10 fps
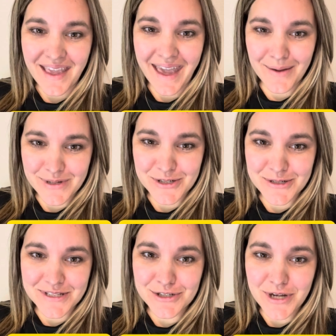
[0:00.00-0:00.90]
Hey
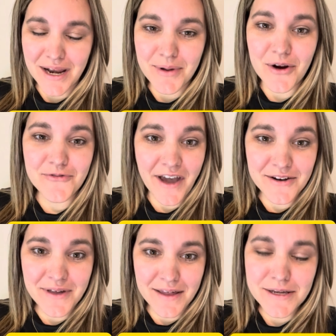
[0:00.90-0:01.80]
pushers, let's chat about our
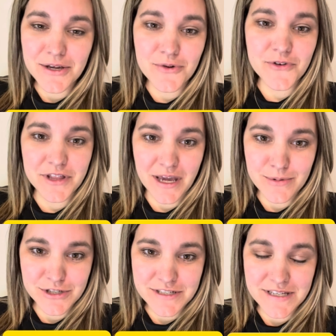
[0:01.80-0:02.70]
final LEQ for the
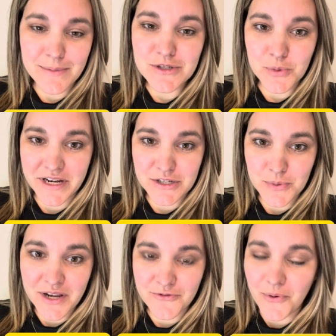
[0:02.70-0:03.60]
APUSH exam in
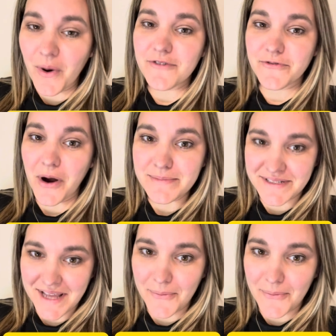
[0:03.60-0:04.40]
2024 from set